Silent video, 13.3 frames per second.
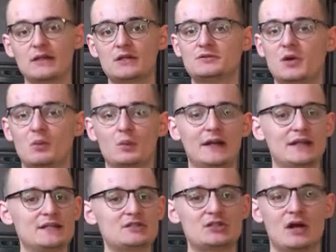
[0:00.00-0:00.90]
You don't want
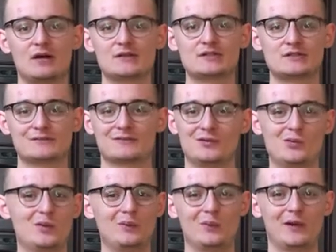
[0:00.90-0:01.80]
any chunks.
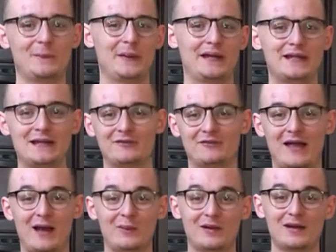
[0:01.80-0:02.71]
You wouldn't want to bite into
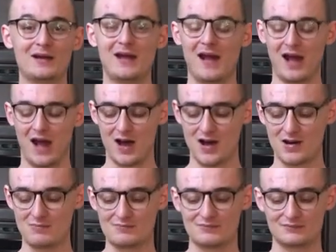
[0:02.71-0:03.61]
flour
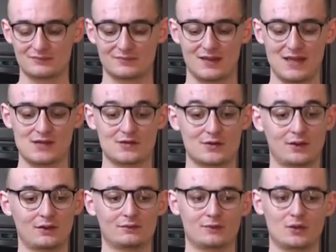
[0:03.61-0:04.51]
in your
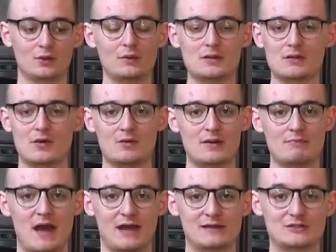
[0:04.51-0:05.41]
ooey gooey
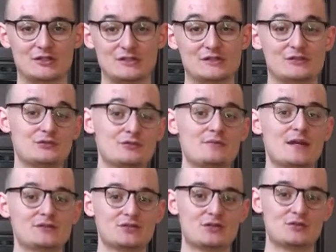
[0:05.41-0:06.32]
mac and cheese, so do
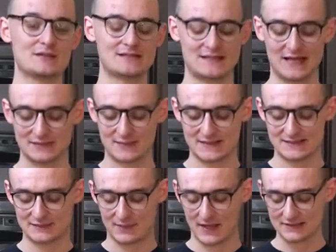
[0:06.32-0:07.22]
make sure you whisk that as
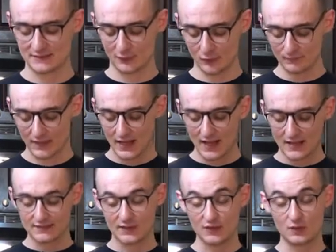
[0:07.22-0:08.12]
best as possible.
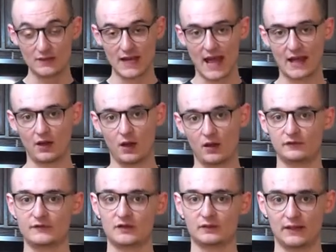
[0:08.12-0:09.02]
Then you're going to add
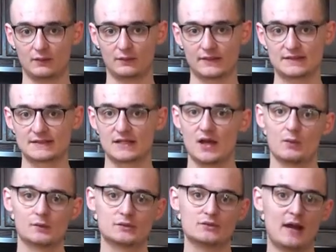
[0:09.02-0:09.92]
all of your liquids.
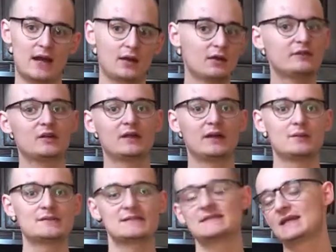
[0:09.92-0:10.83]
Once you add all of your
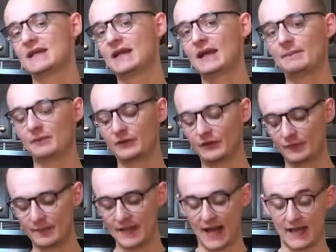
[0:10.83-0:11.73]
liquids, thicken it up a
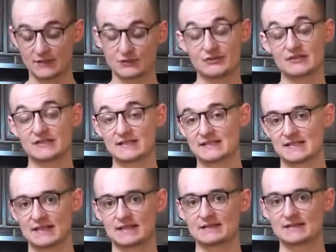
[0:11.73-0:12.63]
little bit, add your
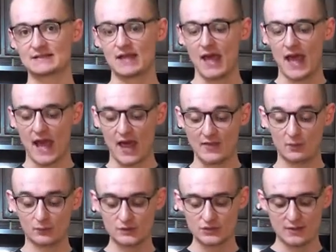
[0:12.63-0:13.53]
seasonings. And
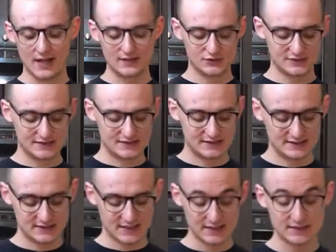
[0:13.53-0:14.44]
then once you add your
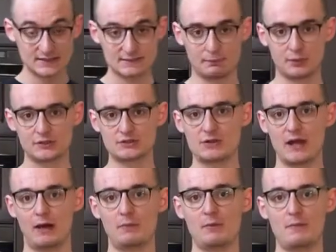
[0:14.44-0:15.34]
seasonings, put
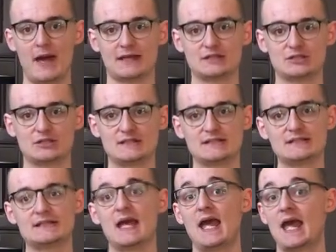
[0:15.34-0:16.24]
your elbow mac and
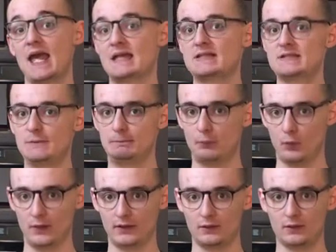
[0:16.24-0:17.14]
cheese into
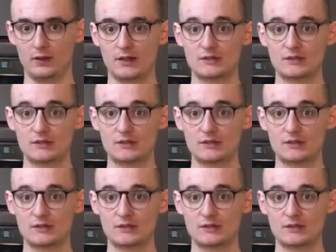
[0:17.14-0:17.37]
boil.